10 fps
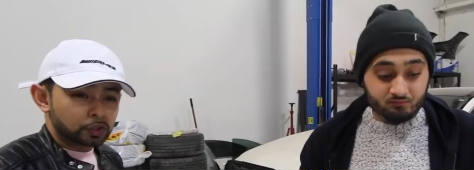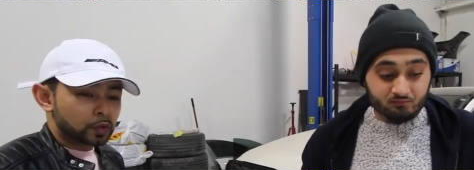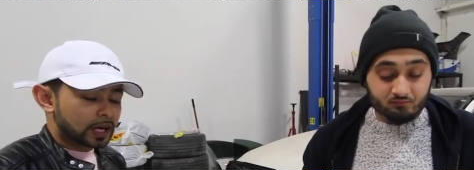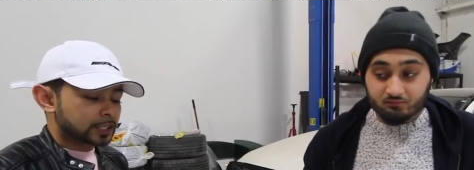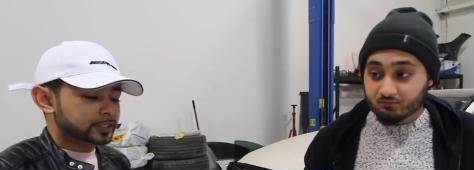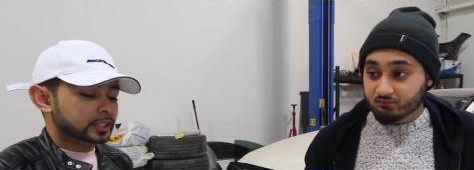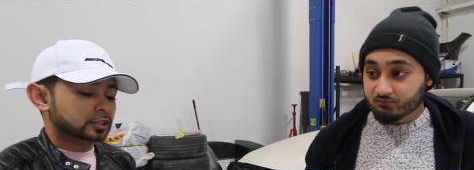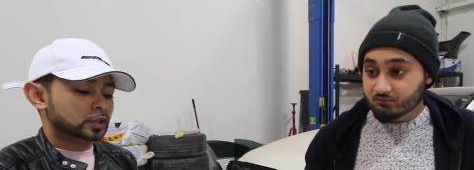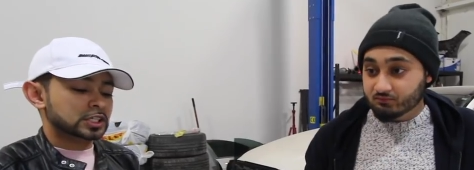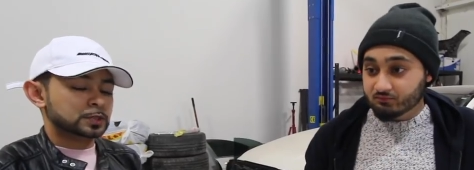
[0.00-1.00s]
Speaker 1: you actually
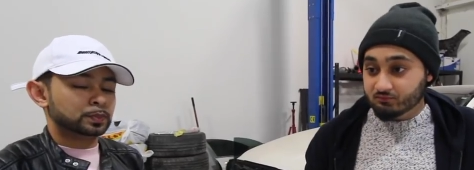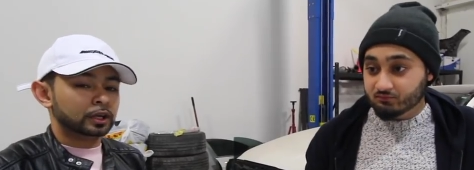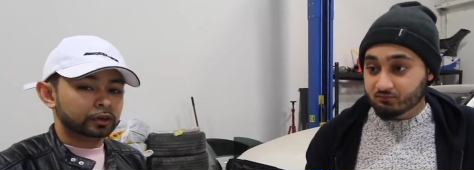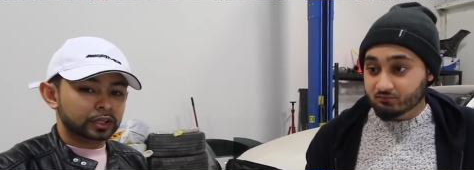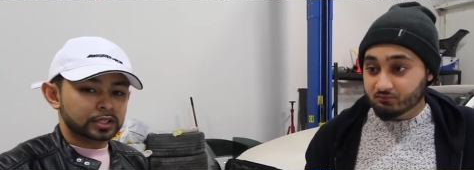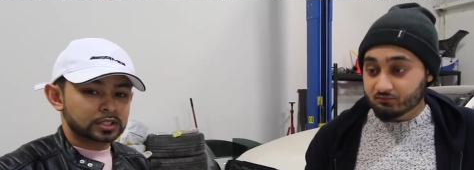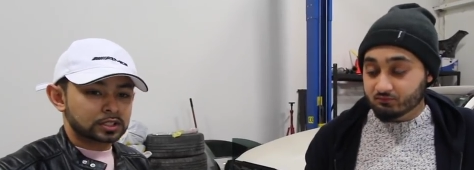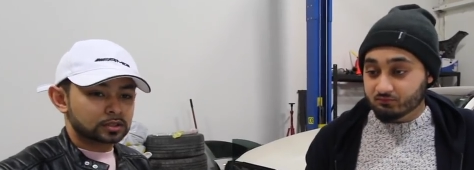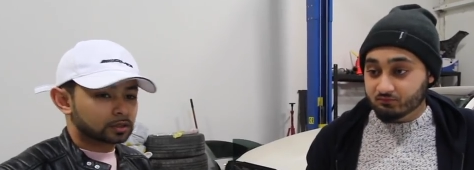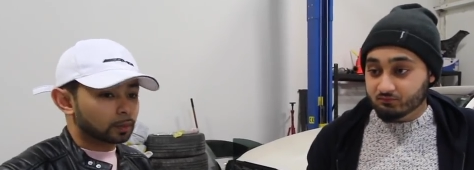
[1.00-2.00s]
get to
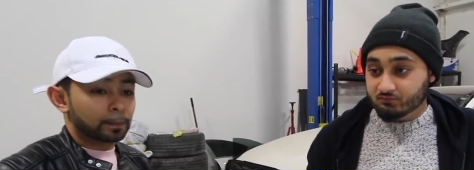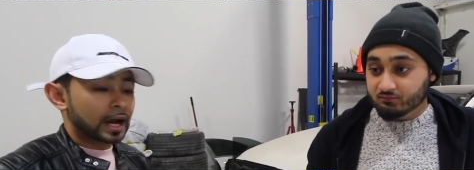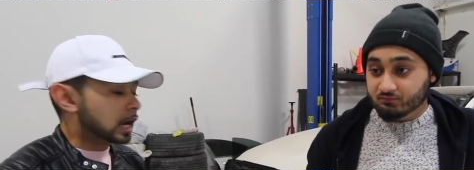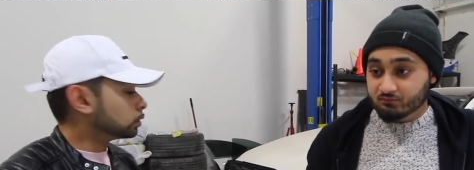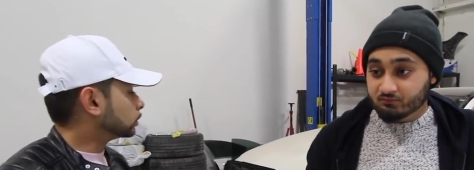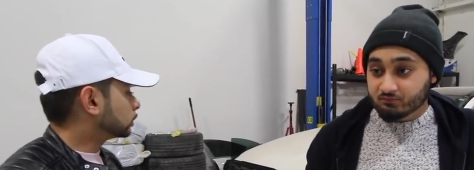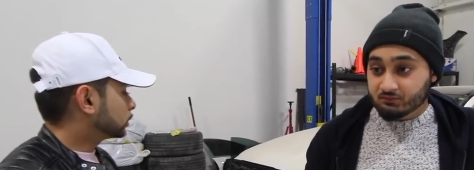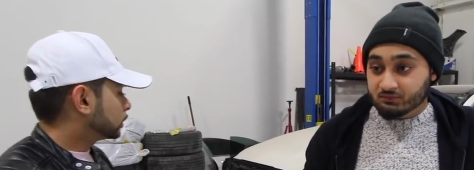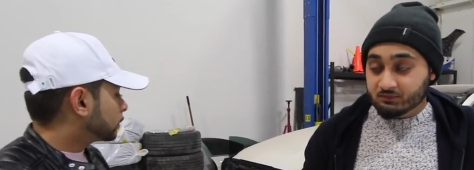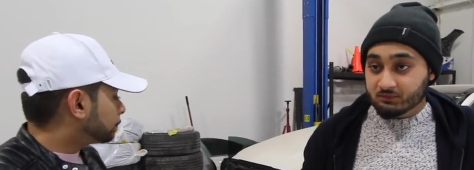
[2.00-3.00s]
experience the power
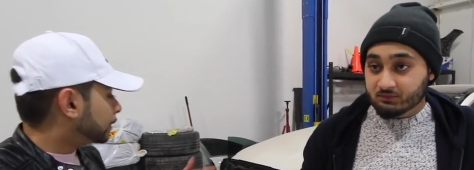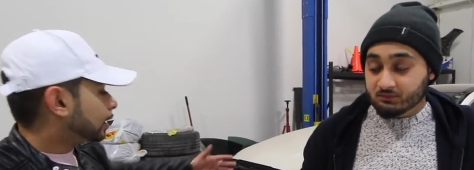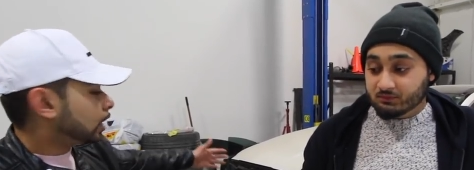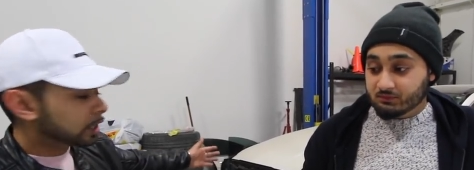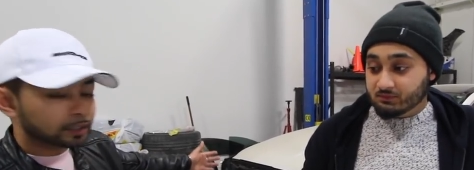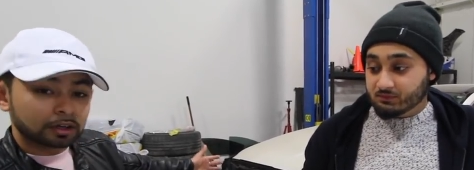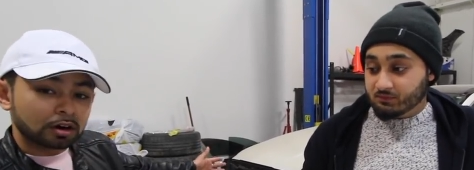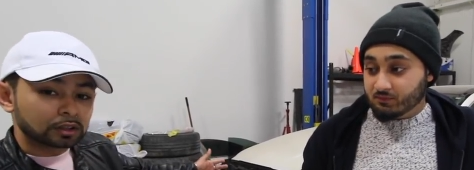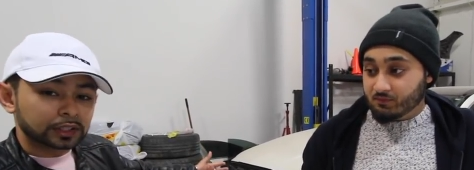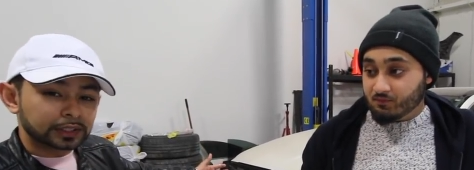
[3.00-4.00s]
behind a
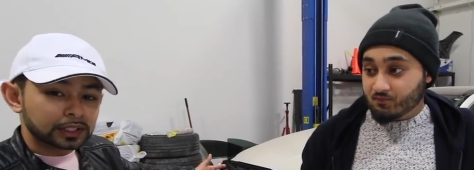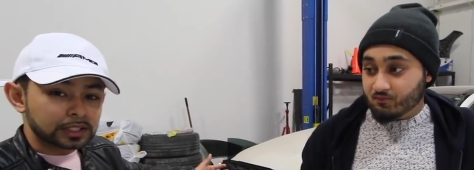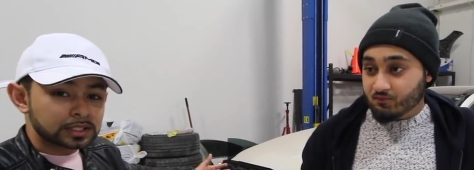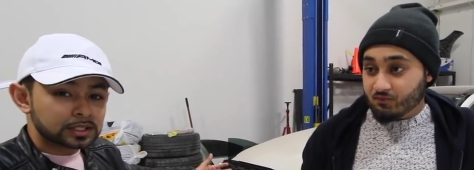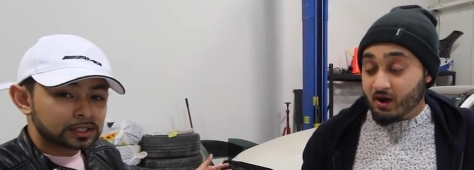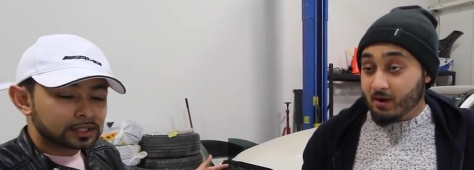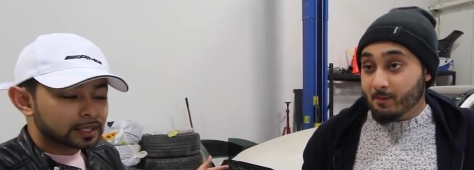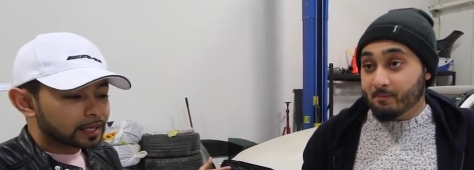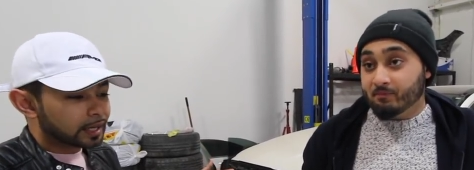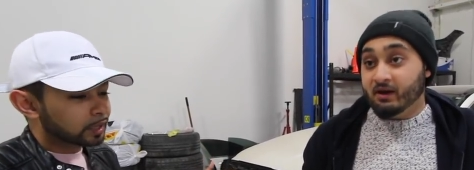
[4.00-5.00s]
car like this.
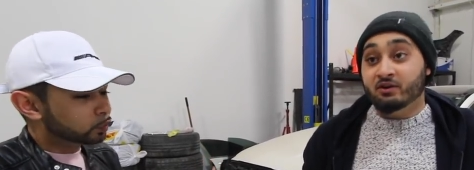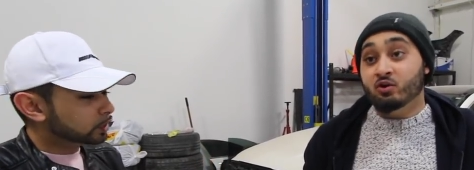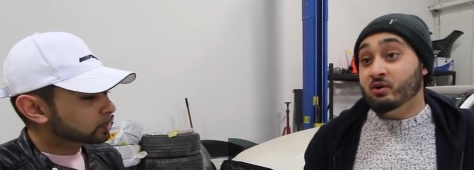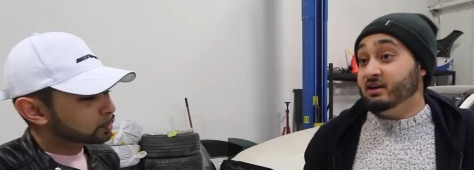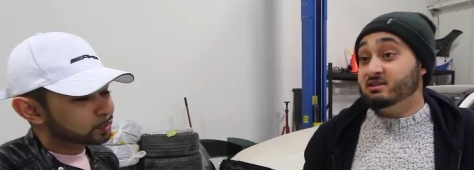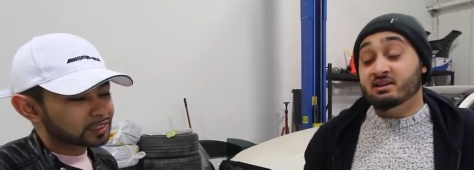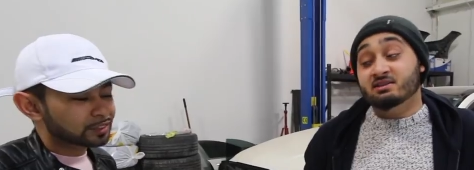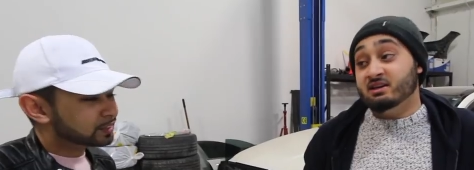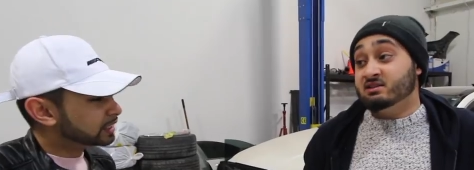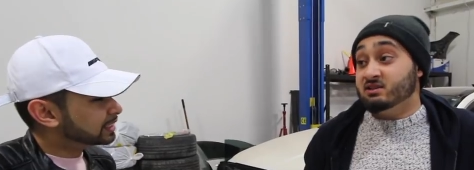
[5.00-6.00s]
Speaker 2: Yeah, and, and you know what? You it,
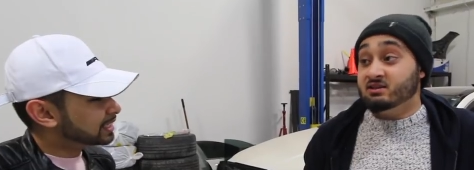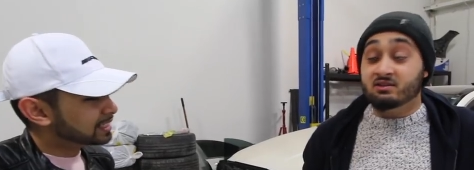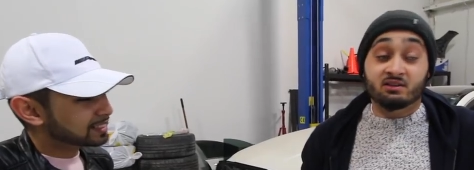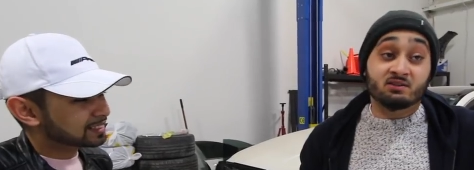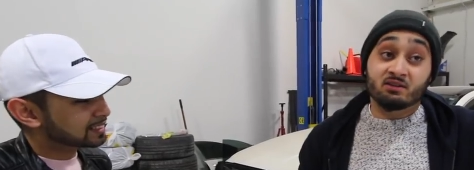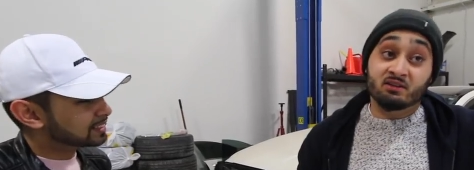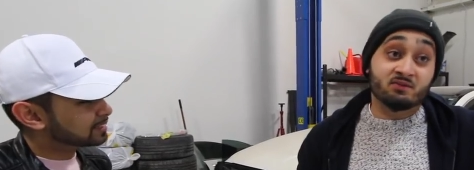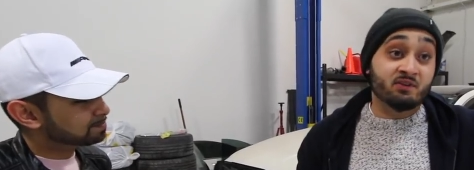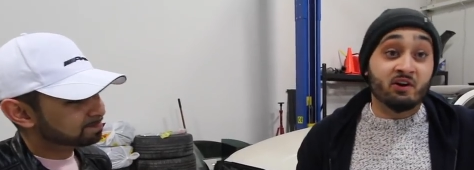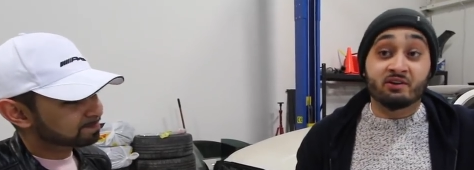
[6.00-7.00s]
stuff it, like it, that, it's,
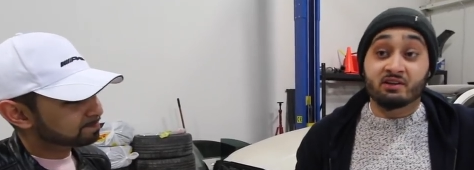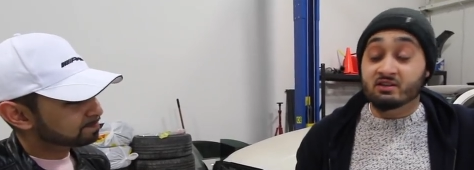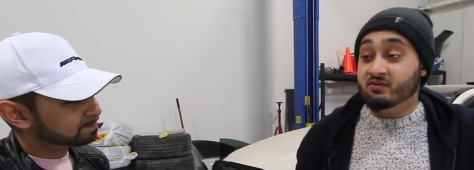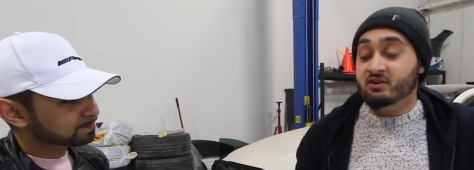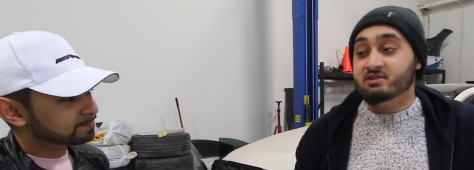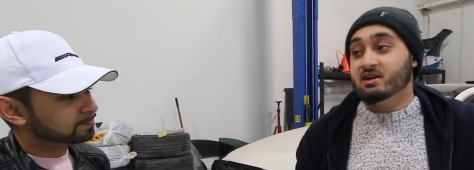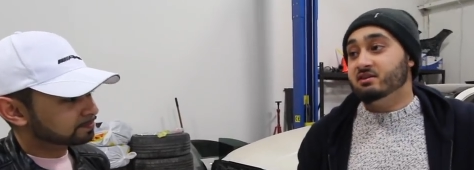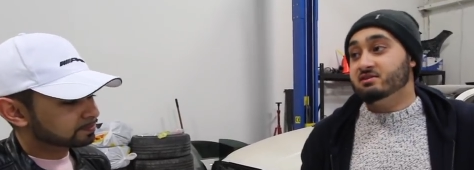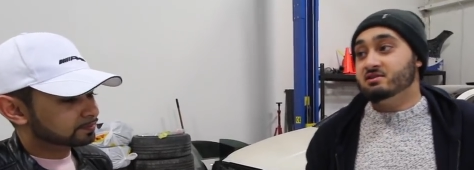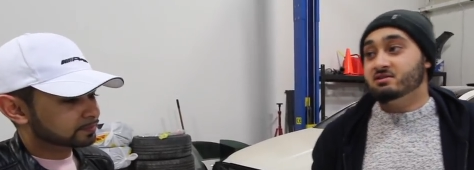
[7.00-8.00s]
it's, very it's very
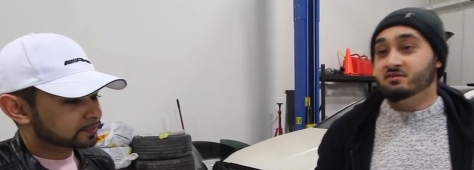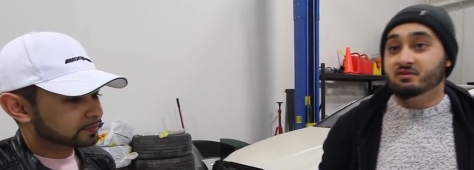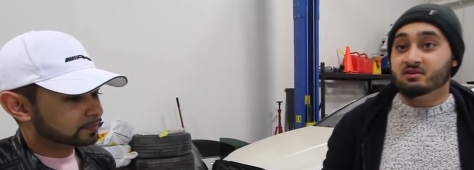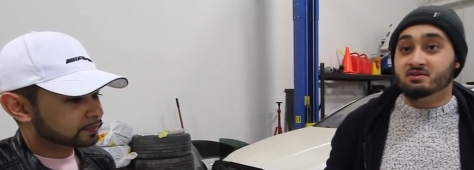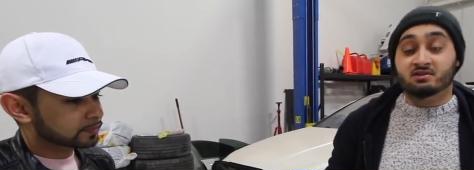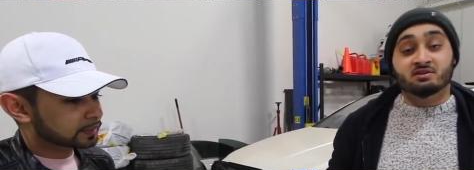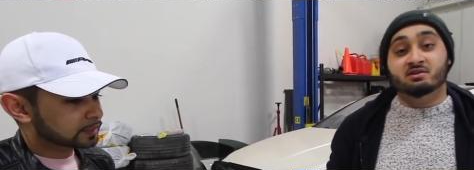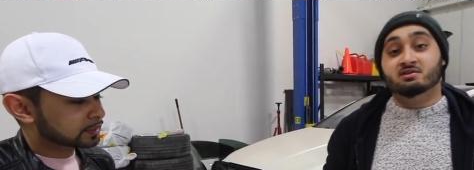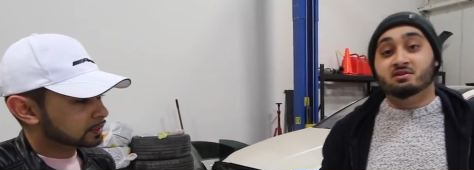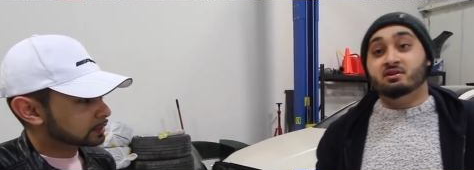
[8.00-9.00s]
sad to see stuff like this because
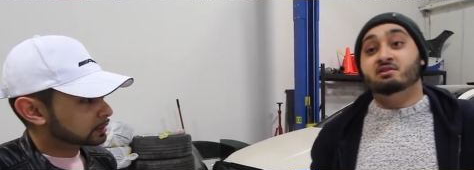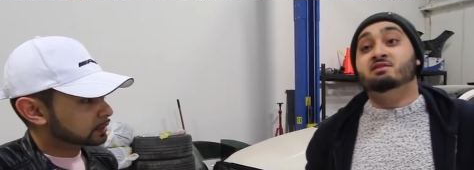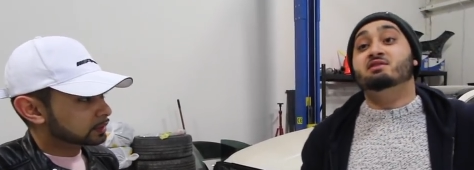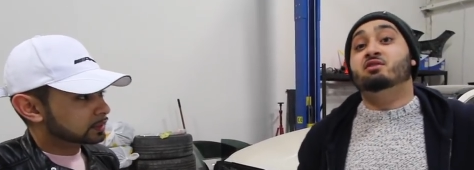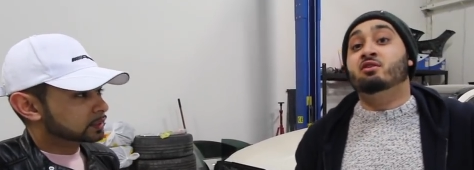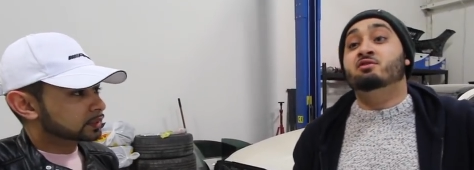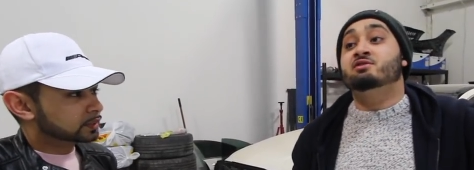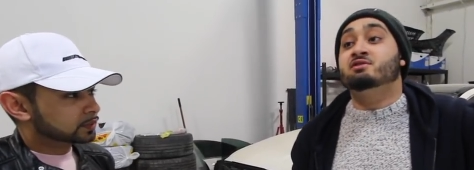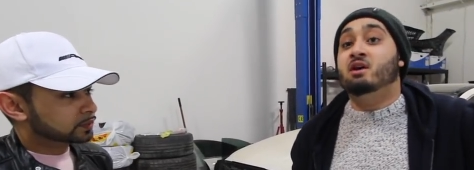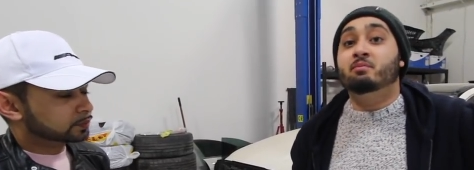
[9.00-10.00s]
it dis- it
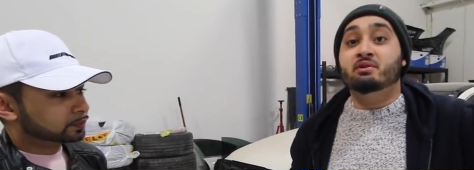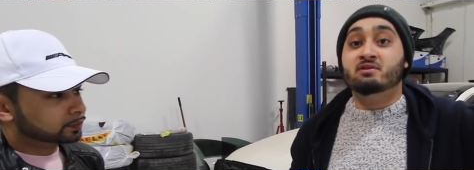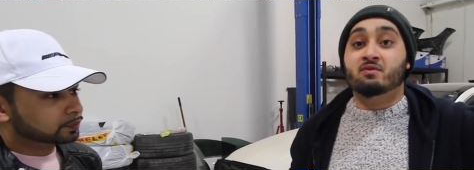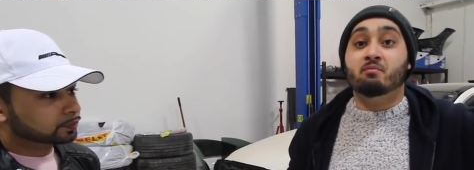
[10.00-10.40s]
disencourages companies